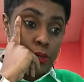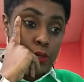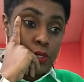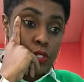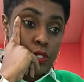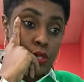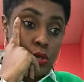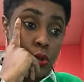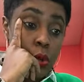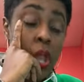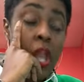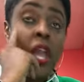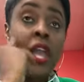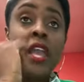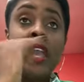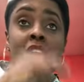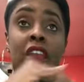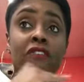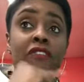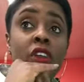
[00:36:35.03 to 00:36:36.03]
So
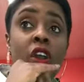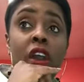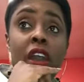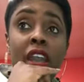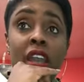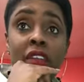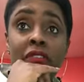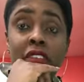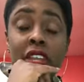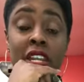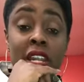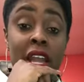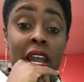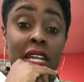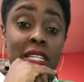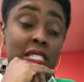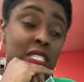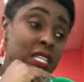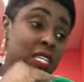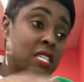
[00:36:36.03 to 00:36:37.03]
if y'all have any
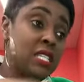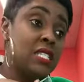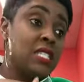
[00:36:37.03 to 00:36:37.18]
ideas,